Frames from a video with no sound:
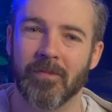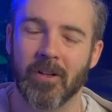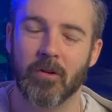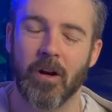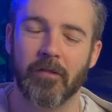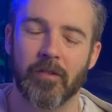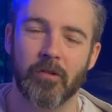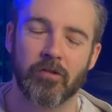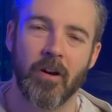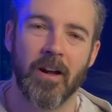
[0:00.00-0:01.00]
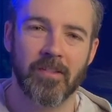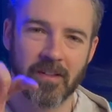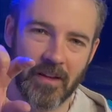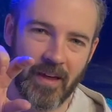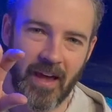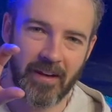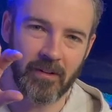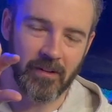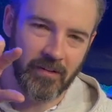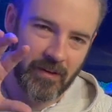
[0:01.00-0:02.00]
quite a few tries to get the
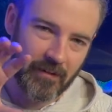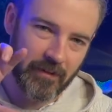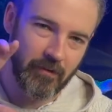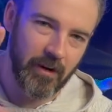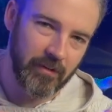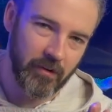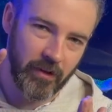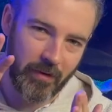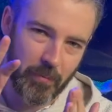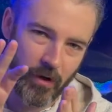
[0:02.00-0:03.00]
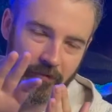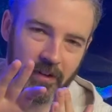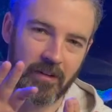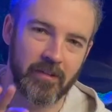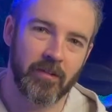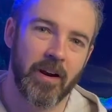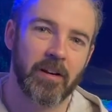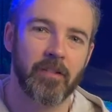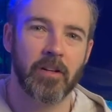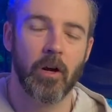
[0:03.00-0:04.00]
angle exactly right. It's got to go in perfectly straight.
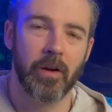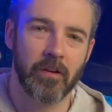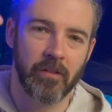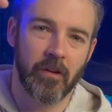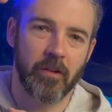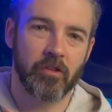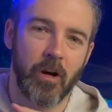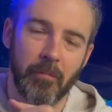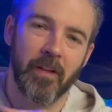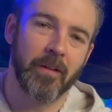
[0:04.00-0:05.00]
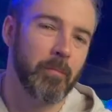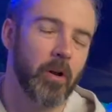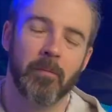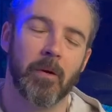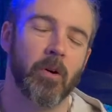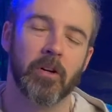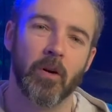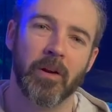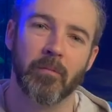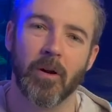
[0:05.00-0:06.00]
If you go in the top, then the bottom, it won't
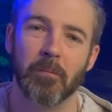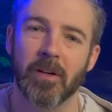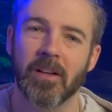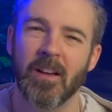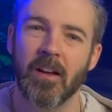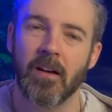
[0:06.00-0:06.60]
go in properly.